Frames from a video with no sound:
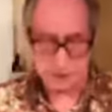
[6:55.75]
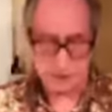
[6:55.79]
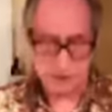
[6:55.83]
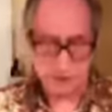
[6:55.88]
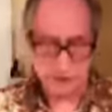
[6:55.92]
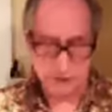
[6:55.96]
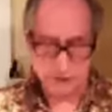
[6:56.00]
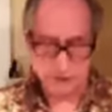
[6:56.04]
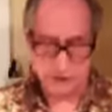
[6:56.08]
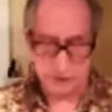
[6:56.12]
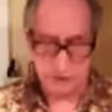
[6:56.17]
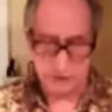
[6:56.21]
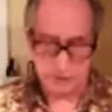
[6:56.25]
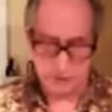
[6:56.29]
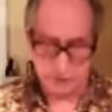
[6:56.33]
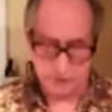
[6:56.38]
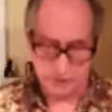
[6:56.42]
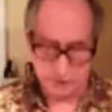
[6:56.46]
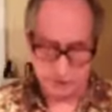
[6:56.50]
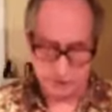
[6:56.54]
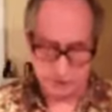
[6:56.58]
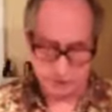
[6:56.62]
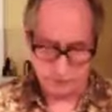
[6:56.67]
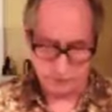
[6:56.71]
Let's top
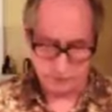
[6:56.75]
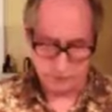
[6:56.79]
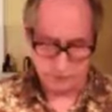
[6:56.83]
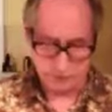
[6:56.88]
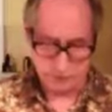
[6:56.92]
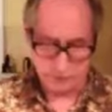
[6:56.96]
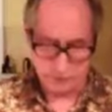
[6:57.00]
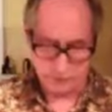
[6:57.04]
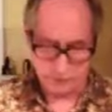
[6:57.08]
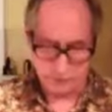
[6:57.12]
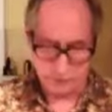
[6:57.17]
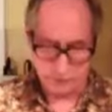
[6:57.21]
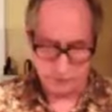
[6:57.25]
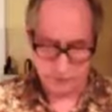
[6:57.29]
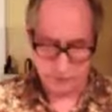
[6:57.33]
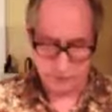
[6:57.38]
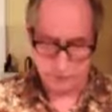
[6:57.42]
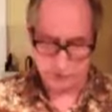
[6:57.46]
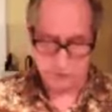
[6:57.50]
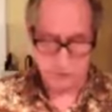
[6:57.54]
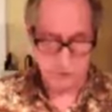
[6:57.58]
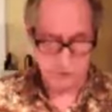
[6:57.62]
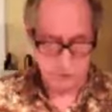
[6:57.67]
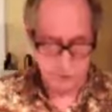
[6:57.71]
by
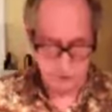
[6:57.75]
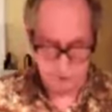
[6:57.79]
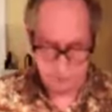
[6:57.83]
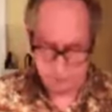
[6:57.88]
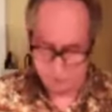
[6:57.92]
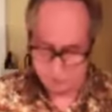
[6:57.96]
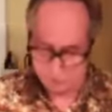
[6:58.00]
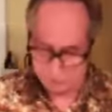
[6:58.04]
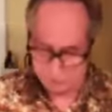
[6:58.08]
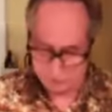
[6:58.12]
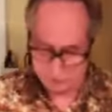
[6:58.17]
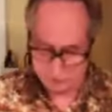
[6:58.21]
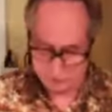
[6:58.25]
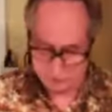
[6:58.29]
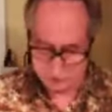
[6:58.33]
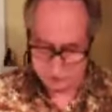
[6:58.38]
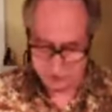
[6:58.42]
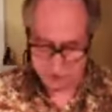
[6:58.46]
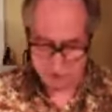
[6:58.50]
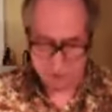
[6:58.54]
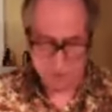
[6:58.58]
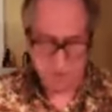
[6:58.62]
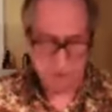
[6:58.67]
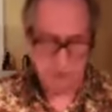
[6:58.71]
comparison. Very
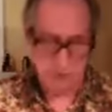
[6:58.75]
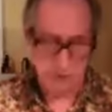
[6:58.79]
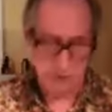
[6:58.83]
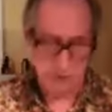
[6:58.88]
stiff.